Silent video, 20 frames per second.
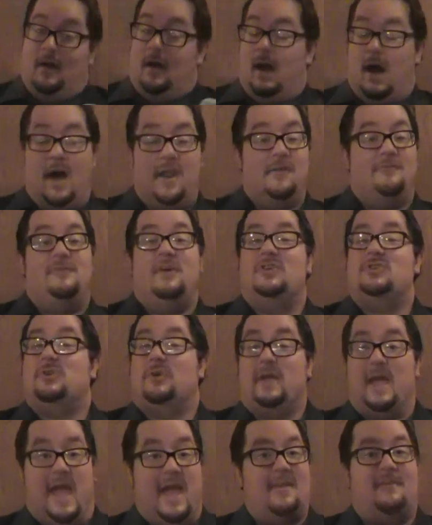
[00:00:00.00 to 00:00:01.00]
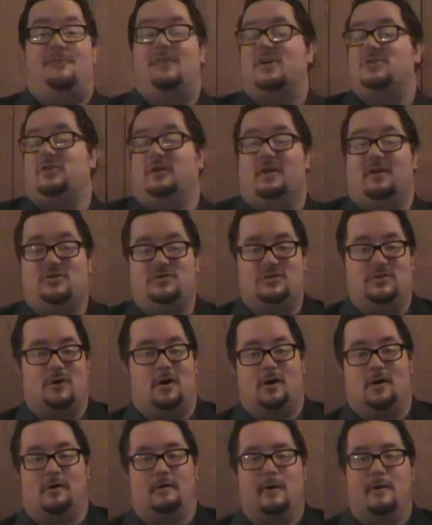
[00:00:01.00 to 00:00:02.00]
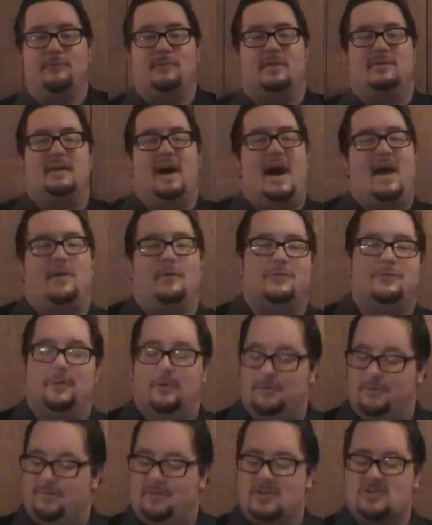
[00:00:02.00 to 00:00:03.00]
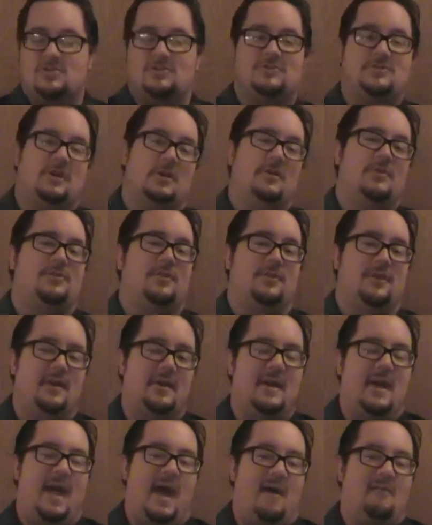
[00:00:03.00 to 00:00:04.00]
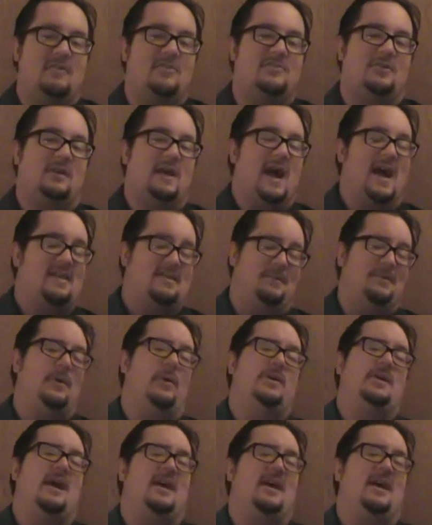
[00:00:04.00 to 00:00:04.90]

unofficially and officially because you all own the titles to those divisions too. So there you have it. So guys, let me know what you